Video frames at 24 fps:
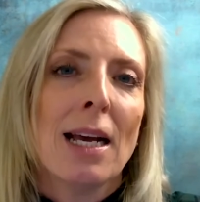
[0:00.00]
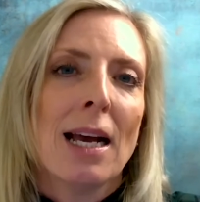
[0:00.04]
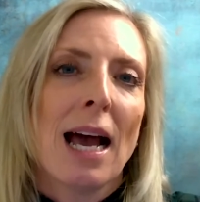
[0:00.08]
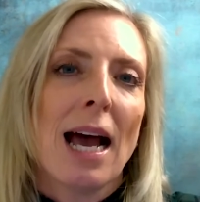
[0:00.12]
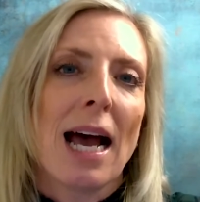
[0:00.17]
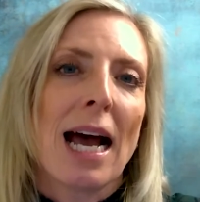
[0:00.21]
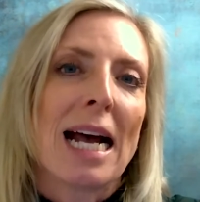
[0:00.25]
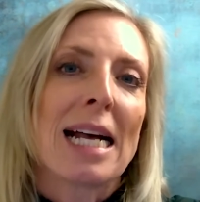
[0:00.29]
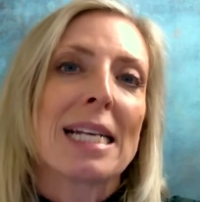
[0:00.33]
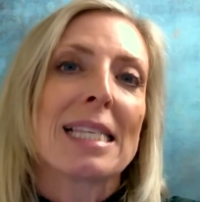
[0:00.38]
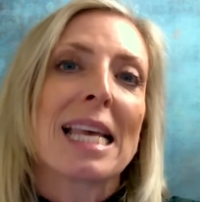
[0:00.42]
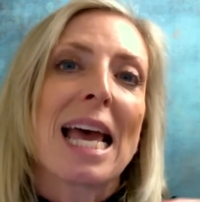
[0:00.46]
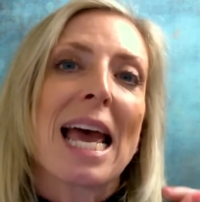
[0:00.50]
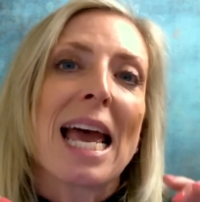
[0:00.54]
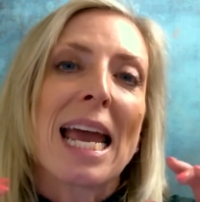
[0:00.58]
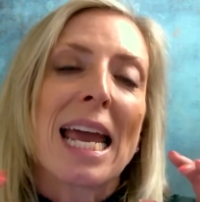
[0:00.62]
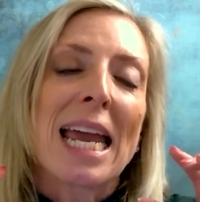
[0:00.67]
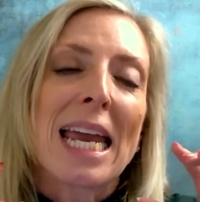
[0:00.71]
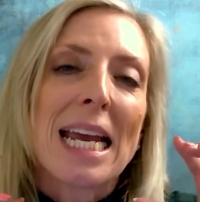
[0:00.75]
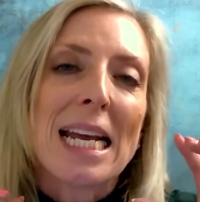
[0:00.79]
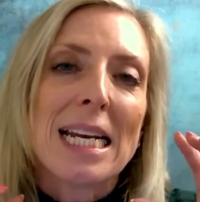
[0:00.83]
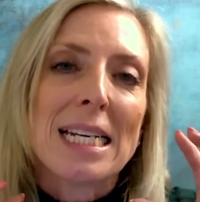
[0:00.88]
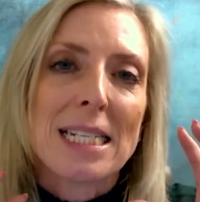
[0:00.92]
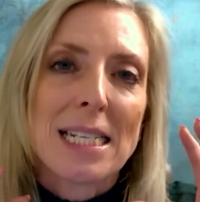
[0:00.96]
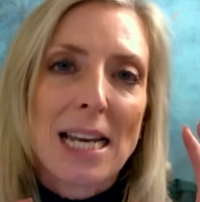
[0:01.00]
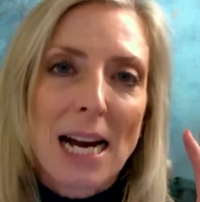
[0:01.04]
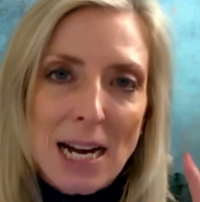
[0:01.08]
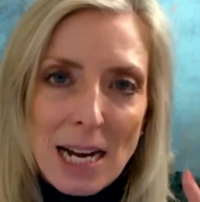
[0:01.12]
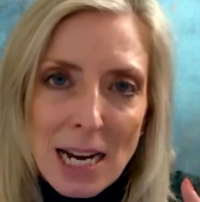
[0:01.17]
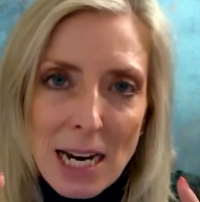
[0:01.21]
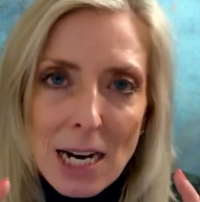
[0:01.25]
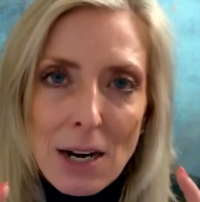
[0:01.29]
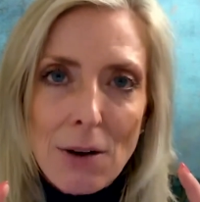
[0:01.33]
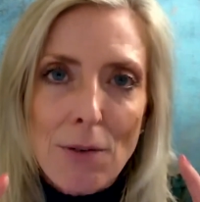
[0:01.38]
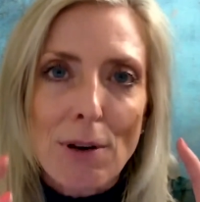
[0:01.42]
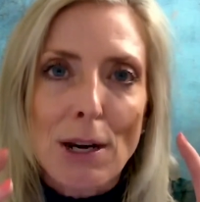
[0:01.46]
as a
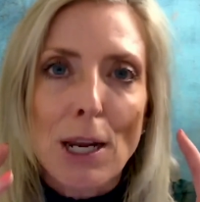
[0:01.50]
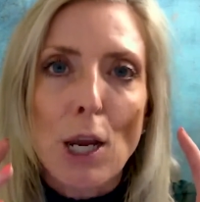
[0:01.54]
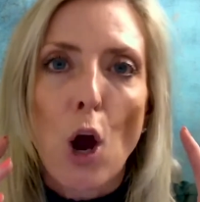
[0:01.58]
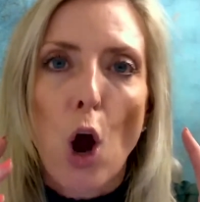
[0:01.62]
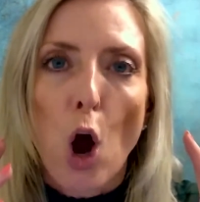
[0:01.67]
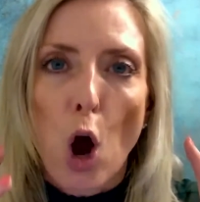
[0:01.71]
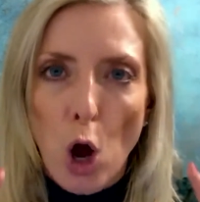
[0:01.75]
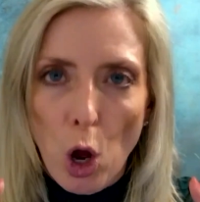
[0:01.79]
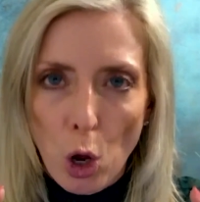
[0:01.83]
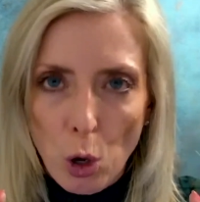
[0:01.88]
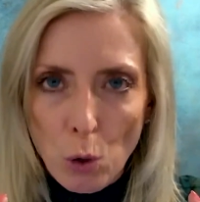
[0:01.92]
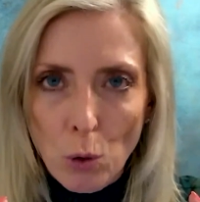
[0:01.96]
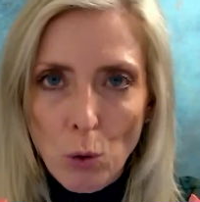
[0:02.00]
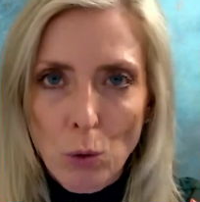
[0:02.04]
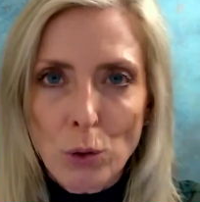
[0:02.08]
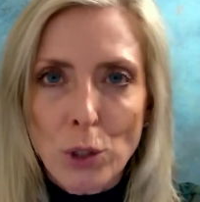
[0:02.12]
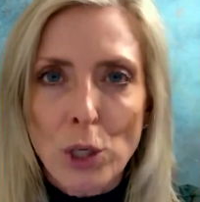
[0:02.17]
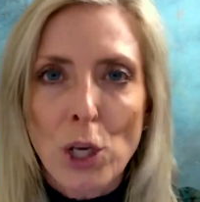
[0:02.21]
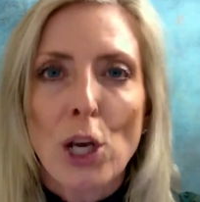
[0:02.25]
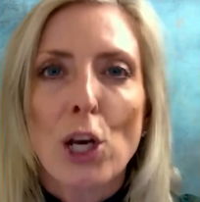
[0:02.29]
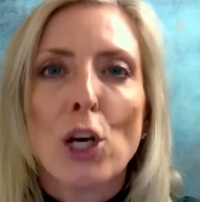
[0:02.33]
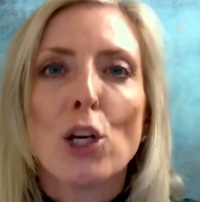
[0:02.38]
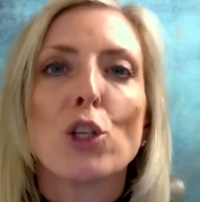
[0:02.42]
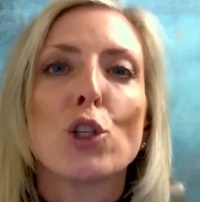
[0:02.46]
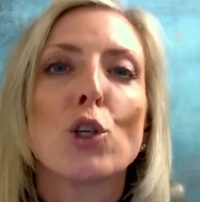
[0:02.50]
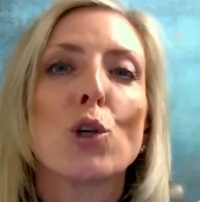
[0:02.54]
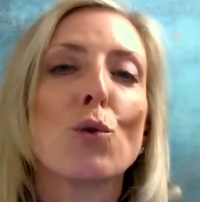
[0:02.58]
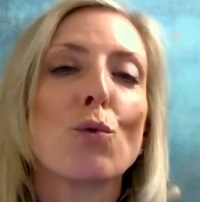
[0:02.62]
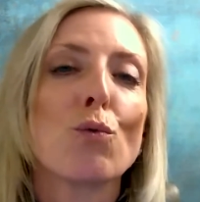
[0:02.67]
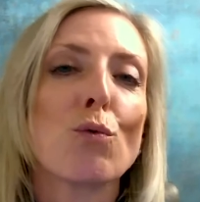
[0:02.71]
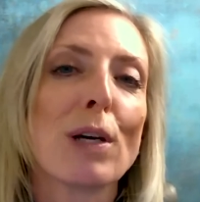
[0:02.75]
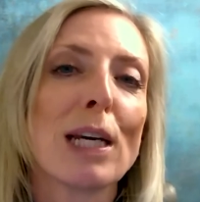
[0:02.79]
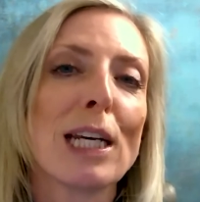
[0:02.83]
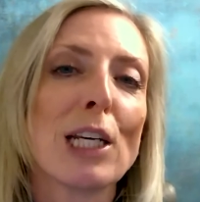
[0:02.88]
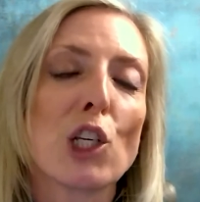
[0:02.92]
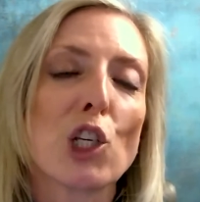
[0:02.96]
diary hold to
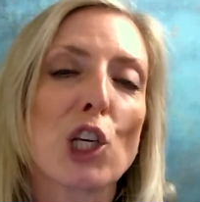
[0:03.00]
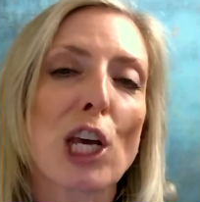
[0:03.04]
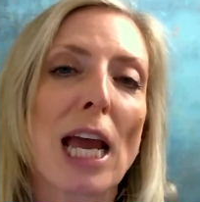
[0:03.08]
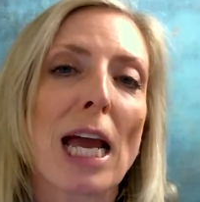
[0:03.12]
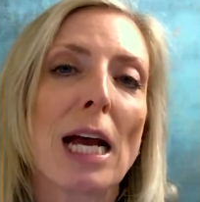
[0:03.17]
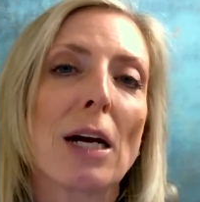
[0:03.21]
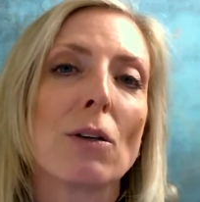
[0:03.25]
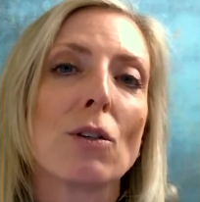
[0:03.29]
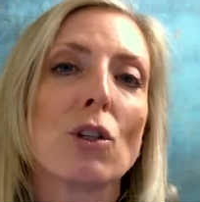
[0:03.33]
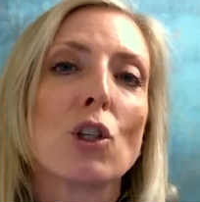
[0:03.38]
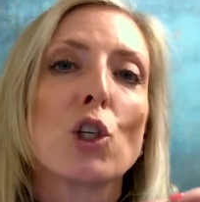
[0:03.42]
reach out,